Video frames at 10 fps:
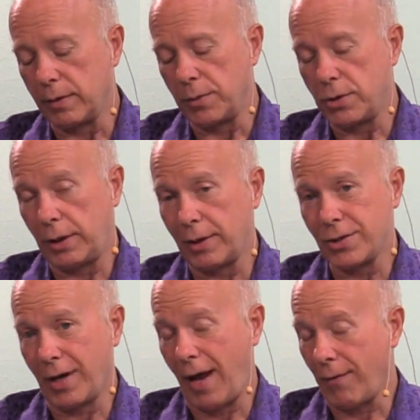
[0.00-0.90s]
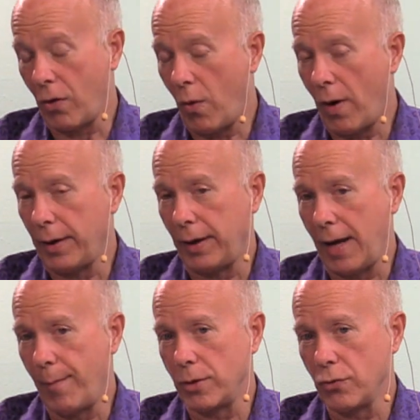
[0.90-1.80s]
a machine that's going to have quantity.
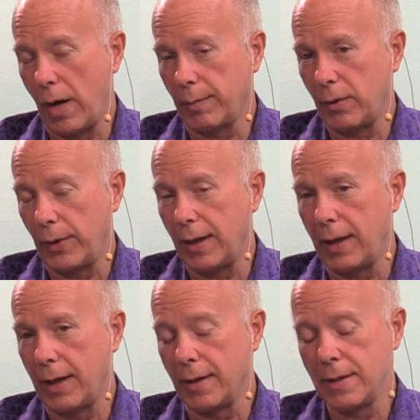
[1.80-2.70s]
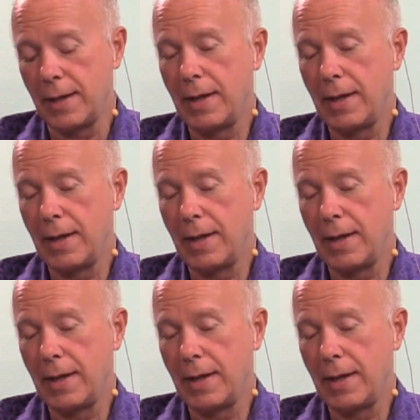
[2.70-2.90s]
How much RAM can we get in?